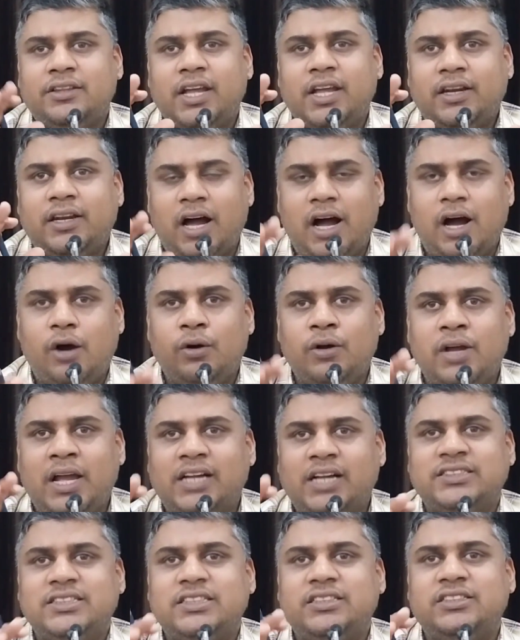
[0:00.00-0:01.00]
that how
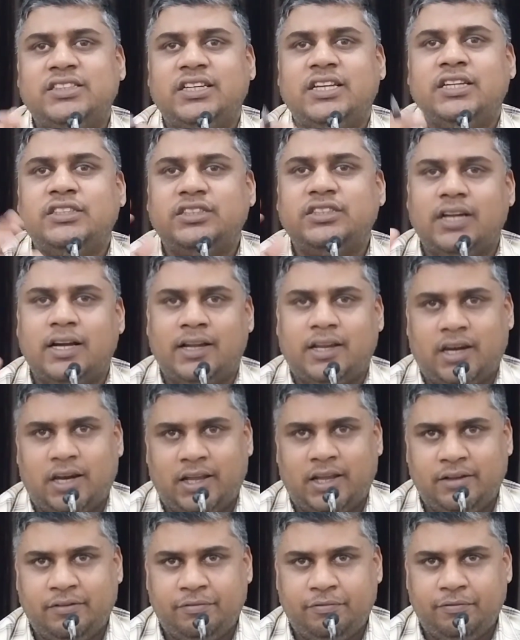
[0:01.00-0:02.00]
has it changed our
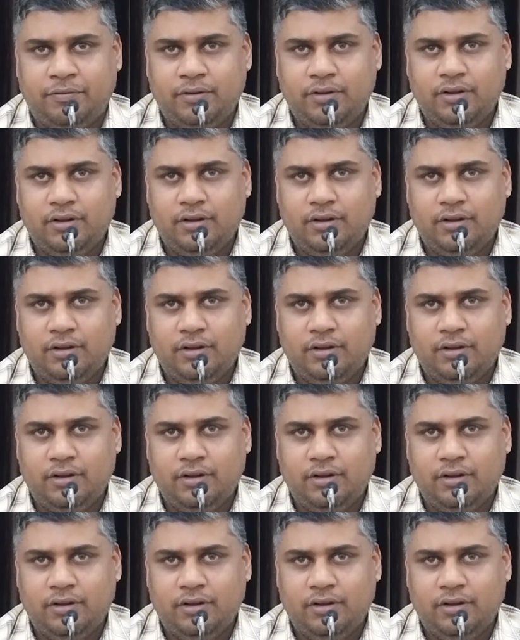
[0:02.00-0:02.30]
life.